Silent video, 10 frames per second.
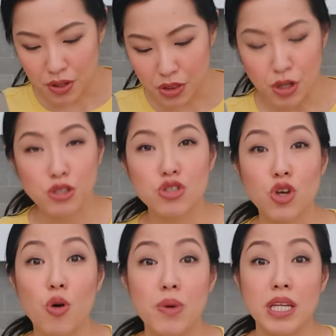there are
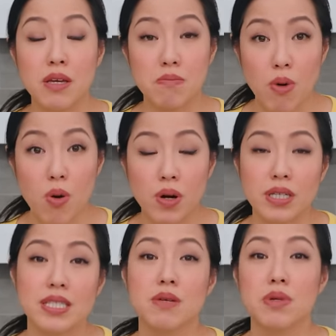so many more
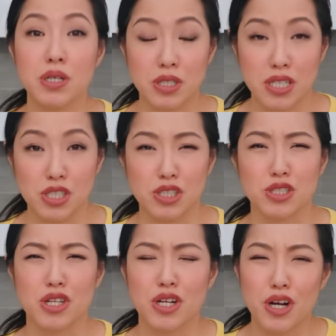similar dishes
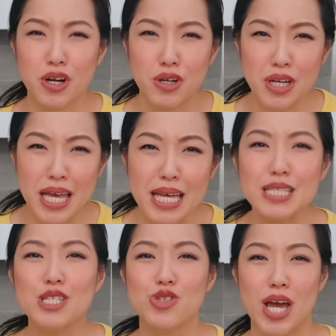that are
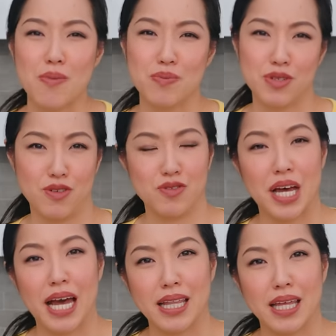hidden gems of
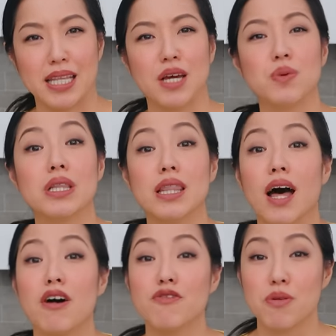Thailand that I would
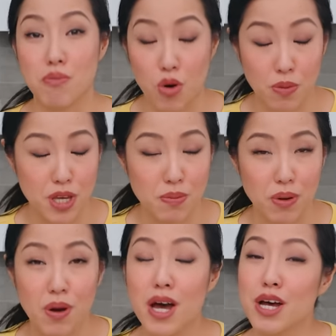love for more
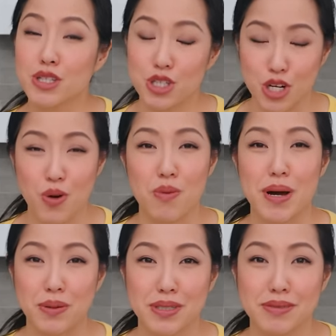people to know about.